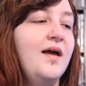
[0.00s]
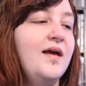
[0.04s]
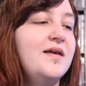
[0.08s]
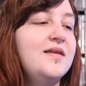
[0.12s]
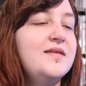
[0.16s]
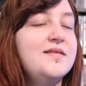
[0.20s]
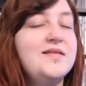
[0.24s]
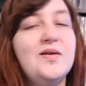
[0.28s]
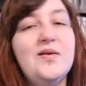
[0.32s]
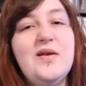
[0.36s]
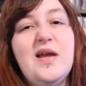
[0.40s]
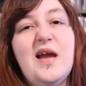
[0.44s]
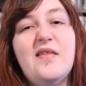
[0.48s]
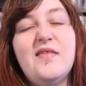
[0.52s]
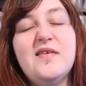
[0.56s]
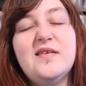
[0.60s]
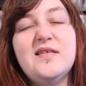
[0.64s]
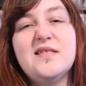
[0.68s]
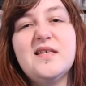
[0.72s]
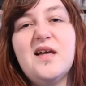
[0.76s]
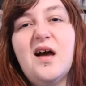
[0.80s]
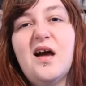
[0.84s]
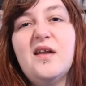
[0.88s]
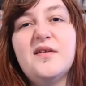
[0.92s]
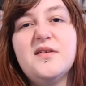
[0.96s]
So yeah, this
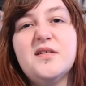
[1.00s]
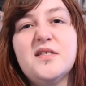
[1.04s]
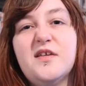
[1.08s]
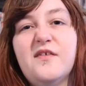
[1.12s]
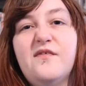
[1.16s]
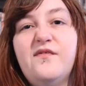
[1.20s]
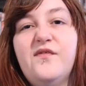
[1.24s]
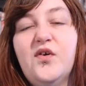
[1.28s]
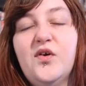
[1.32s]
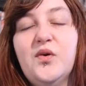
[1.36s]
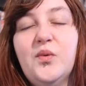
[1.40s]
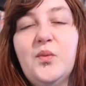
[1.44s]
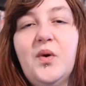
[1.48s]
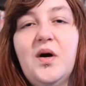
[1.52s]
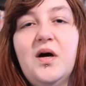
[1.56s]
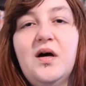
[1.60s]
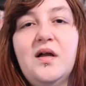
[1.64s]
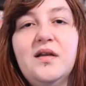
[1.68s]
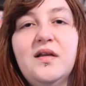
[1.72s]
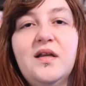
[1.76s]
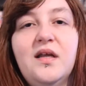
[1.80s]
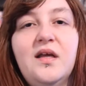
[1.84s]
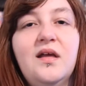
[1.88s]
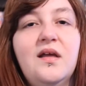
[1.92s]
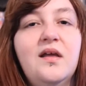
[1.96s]
is kind of just a fun
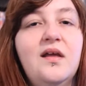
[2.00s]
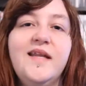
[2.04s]
one.